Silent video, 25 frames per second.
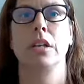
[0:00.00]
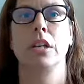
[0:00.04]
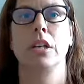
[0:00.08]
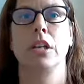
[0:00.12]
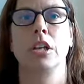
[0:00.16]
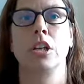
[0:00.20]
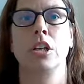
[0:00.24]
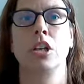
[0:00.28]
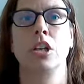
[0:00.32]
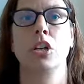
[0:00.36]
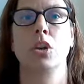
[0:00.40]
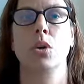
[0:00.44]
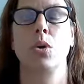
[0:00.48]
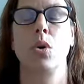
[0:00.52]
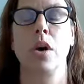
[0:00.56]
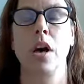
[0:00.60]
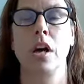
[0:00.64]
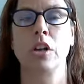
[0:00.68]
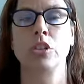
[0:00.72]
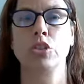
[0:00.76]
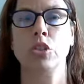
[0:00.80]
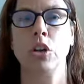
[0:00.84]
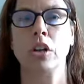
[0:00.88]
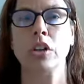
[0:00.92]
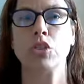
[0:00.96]
You know, a
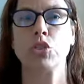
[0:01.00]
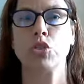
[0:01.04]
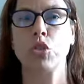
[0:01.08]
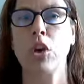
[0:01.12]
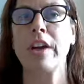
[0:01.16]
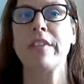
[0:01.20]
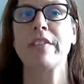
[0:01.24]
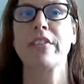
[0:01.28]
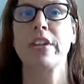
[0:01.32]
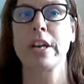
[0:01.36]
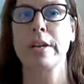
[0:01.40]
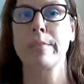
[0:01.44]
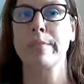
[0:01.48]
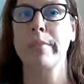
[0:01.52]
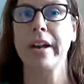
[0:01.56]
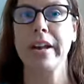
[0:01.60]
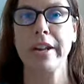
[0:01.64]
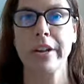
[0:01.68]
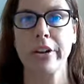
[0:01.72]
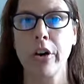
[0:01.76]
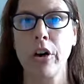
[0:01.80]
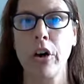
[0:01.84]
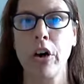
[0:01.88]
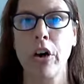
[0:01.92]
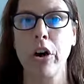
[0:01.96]
drunk driver hit my
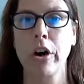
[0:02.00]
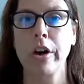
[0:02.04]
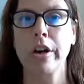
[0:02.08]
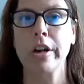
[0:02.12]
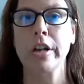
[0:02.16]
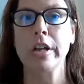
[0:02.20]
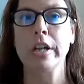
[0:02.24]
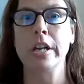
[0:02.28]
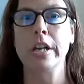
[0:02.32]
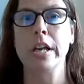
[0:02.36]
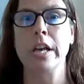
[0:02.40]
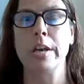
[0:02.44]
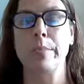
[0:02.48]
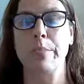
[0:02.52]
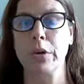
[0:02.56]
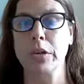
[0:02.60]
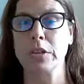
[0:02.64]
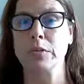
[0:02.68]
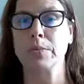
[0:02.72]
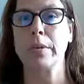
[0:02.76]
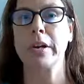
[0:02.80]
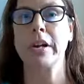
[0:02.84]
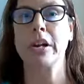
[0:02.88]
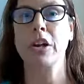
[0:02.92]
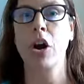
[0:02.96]
car, pushed
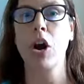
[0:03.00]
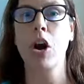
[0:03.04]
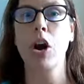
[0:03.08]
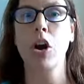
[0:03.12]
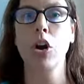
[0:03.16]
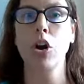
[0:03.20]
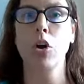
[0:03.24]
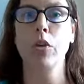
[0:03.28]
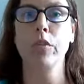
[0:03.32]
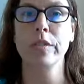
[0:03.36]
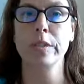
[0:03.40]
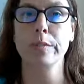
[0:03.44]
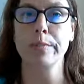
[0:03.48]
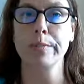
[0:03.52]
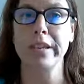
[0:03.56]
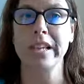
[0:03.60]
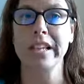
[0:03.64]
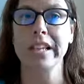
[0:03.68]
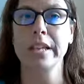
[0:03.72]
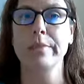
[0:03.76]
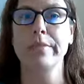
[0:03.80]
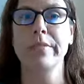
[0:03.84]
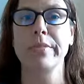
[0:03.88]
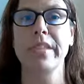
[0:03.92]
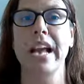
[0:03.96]
my car over the
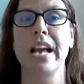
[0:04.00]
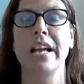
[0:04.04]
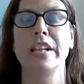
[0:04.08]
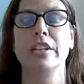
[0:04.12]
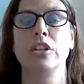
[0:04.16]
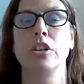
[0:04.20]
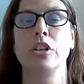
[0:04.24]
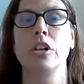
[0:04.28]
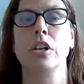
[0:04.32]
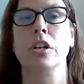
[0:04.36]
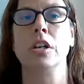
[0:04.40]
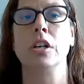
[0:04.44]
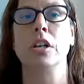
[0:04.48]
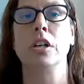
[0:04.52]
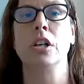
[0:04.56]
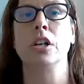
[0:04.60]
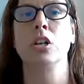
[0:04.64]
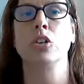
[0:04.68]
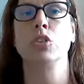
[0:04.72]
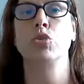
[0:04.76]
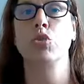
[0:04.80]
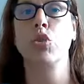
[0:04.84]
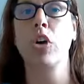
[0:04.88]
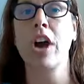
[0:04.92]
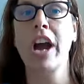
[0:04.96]
median. They had to
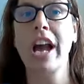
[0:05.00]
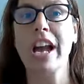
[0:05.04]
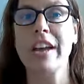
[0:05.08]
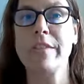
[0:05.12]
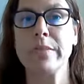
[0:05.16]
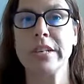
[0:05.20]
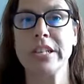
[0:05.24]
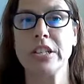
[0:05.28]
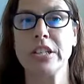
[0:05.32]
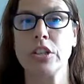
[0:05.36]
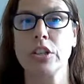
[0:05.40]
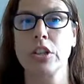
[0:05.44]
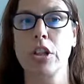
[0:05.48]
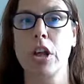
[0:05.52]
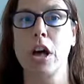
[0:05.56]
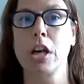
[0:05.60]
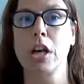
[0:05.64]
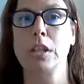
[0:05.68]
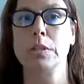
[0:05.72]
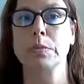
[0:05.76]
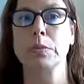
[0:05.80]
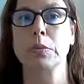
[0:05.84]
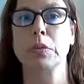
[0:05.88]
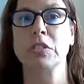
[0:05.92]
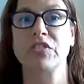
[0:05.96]
drive me to the
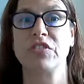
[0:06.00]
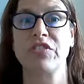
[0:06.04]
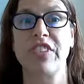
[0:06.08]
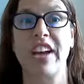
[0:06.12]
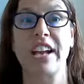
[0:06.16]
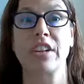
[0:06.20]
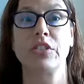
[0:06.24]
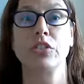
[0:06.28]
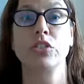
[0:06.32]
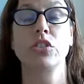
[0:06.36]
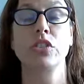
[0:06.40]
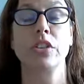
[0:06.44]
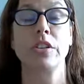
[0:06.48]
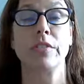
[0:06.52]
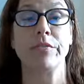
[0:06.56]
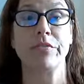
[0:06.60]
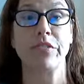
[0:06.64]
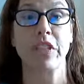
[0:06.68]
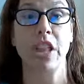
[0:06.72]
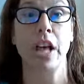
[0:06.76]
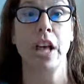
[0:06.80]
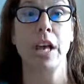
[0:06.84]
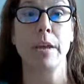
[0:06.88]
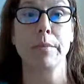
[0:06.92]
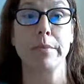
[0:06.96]
hospital. It was faster than
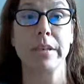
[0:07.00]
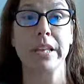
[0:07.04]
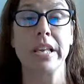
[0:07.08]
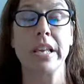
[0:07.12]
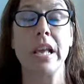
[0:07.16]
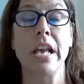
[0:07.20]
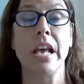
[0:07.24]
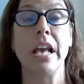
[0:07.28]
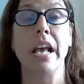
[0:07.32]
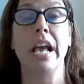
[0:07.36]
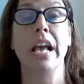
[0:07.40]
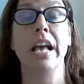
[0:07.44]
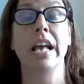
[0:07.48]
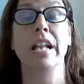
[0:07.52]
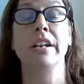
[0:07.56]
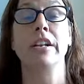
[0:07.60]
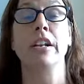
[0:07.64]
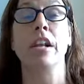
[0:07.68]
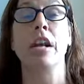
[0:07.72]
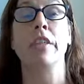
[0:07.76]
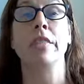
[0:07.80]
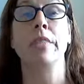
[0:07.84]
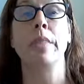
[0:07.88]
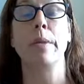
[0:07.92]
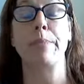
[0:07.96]
flying me. And
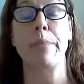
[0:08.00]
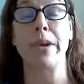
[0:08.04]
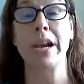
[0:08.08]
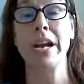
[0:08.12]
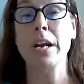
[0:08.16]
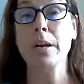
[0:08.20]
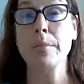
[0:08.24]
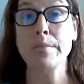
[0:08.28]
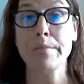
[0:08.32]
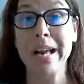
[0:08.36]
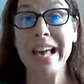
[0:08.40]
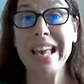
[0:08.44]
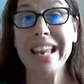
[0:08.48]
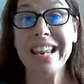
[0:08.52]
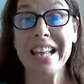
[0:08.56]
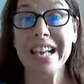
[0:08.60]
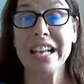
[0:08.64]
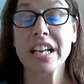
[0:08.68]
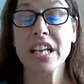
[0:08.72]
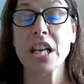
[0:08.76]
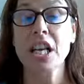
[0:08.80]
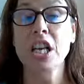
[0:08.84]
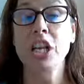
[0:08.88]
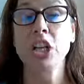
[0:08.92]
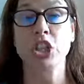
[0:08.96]
the
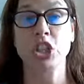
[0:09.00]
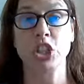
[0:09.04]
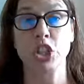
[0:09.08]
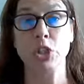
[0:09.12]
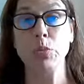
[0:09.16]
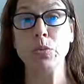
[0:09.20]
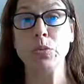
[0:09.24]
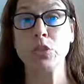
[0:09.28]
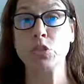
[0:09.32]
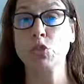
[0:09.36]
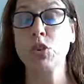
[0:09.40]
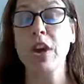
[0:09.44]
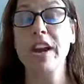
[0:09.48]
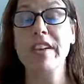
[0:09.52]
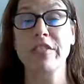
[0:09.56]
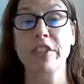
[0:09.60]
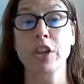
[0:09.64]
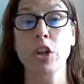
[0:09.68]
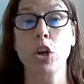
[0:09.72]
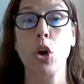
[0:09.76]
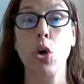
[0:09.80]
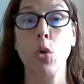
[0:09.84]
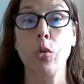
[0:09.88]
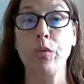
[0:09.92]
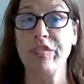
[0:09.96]
paramedic, she was driving
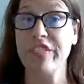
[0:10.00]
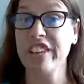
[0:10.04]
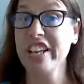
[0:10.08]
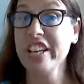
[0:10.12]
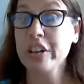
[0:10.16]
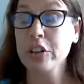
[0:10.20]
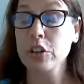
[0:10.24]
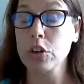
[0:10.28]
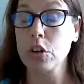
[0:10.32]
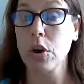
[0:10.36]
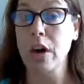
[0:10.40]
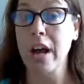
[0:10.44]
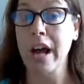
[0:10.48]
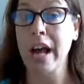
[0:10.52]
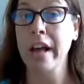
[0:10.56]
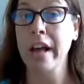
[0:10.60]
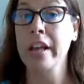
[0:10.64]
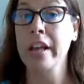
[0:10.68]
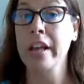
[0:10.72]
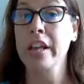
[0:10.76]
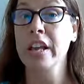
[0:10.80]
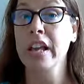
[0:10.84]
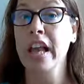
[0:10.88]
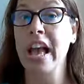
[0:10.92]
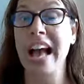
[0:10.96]
her own vehicle,
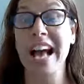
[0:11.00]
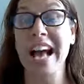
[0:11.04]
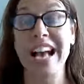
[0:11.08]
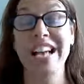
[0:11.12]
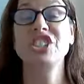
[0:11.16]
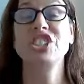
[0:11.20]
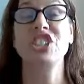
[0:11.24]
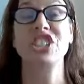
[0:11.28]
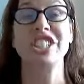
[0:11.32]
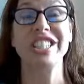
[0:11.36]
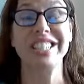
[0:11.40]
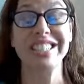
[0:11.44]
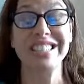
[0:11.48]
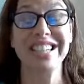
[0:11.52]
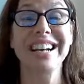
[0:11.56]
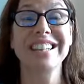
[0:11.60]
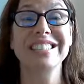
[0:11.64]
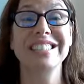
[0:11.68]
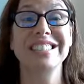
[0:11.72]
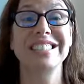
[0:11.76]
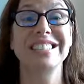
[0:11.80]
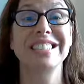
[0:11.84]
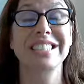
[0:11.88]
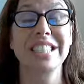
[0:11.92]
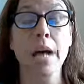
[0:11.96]
had she
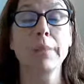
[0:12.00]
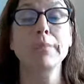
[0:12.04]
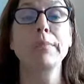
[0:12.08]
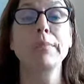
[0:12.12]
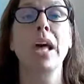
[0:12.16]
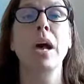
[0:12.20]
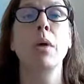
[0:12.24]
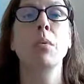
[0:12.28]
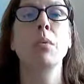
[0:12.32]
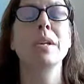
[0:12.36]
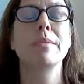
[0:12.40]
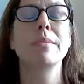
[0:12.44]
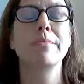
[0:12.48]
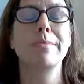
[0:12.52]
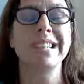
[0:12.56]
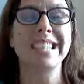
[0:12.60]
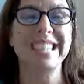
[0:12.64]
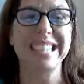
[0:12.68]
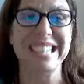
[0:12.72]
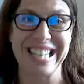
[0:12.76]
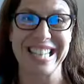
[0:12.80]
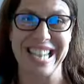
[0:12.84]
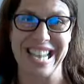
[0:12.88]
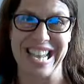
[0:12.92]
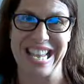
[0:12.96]
not stopped, I would have been
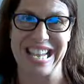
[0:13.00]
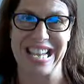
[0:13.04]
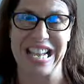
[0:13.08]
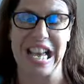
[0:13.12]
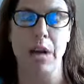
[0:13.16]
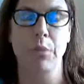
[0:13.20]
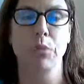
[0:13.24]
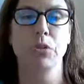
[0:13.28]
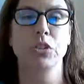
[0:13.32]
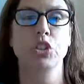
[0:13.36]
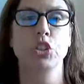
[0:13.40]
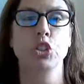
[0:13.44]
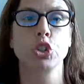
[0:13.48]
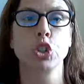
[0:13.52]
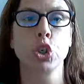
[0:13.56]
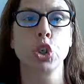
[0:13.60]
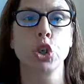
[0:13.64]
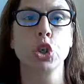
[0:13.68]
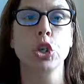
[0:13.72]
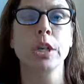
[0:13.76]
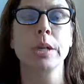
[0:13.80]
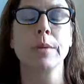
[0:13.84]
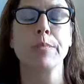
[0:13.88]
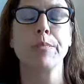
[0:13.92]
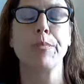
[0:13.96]
dead. I was
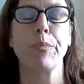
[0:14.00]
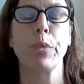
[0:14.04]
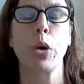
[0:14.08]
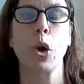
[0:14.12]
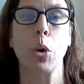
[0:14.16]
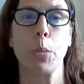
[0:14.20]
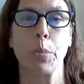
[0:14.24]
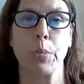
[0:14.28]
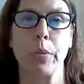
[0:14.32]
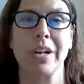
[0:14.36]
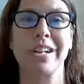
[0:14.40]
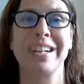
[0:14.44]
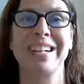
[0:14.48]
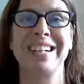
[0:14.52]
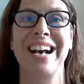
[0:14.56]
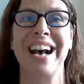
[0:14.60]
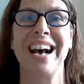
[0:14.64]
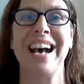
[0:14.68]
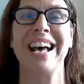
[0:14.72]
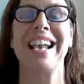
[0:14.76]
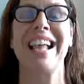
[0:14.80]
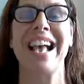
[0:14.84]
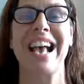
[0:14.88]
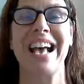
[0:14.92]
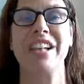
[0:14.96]
turning purple.
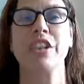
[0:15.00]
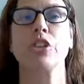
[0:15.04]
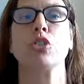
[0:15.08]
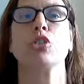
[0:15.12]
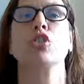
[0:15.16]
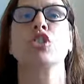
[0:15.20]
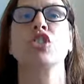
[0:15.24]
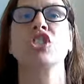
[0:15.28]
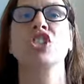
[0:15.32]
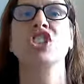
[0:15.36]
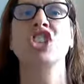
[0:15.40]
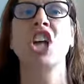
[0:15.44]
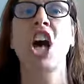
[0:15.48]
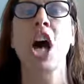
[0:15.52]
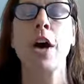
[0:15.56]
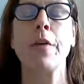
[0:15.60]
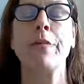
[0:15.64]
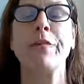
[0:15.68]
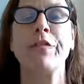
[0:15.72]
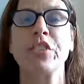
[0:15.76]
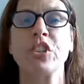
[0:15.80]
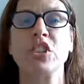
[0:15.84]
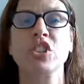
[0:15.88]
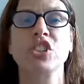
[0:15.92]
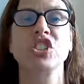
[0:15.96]
God had her
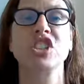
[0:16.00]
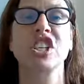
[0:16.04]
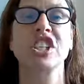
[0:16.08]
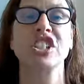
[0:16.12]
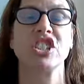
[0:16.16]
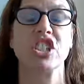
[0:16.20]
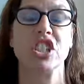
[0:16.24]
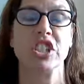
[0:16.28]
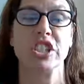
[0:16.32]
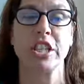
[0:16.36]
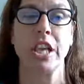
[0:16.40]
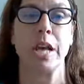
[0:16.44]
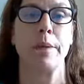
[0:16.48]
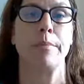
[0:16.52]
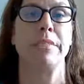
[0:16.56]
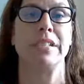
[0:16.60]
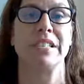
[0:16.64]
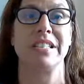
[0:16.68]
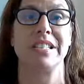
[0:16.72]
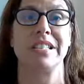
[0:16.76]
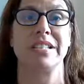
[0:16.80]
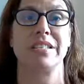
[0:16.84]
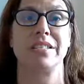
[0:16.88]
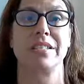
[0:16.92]
stop for such a time as this.